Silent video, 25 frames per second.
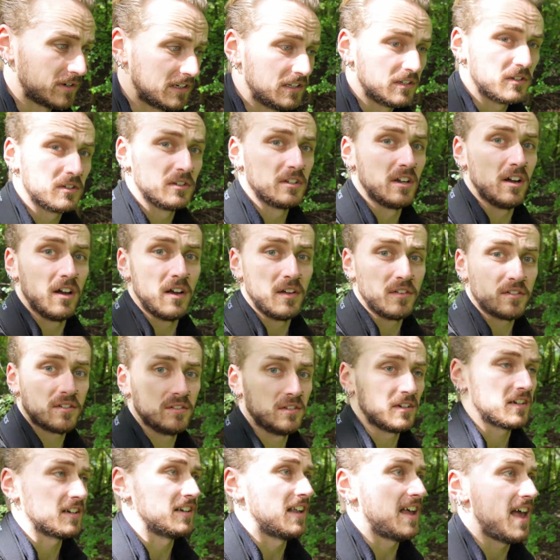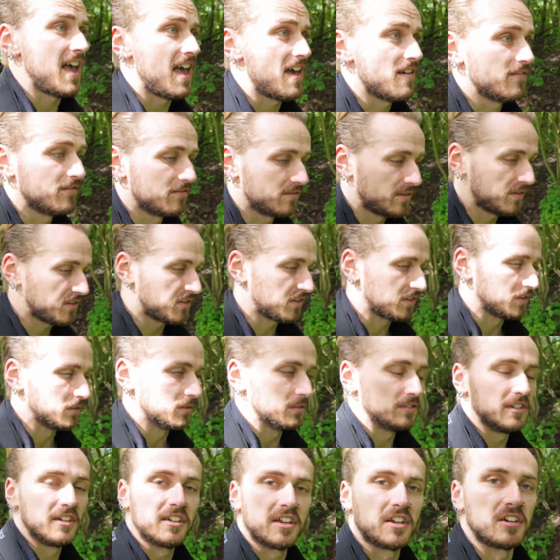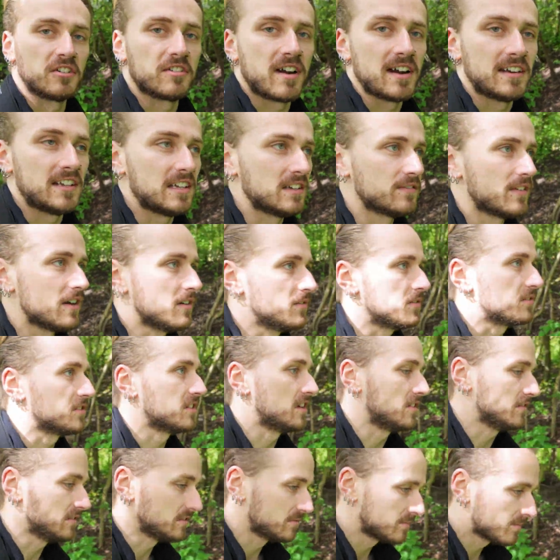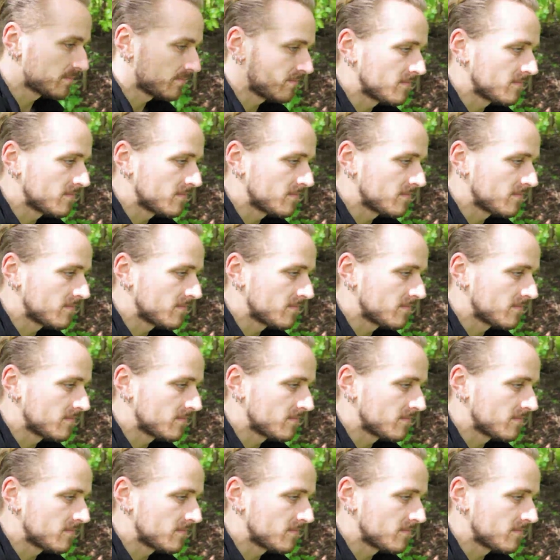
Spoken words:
really good eyes looking at every single nook and cranny of that reserve.